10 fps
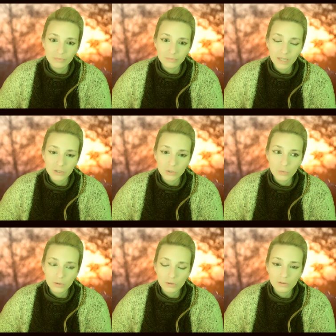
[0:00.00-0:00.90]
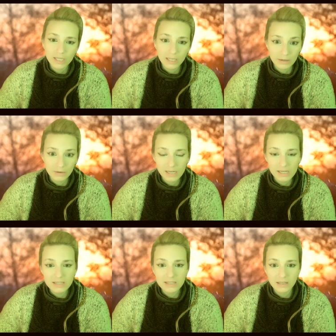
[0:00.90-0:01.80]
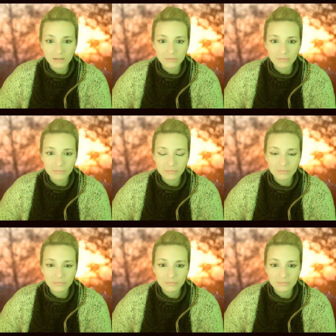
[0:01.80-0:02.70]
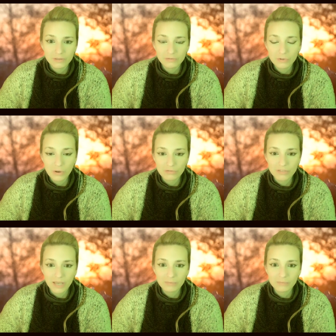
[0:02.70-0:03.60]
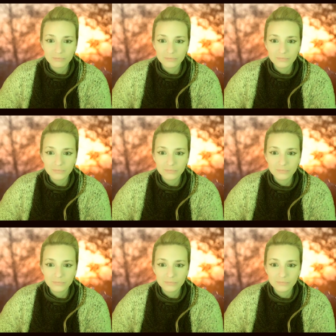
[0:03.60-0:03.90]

and that you will care and listen if you love them.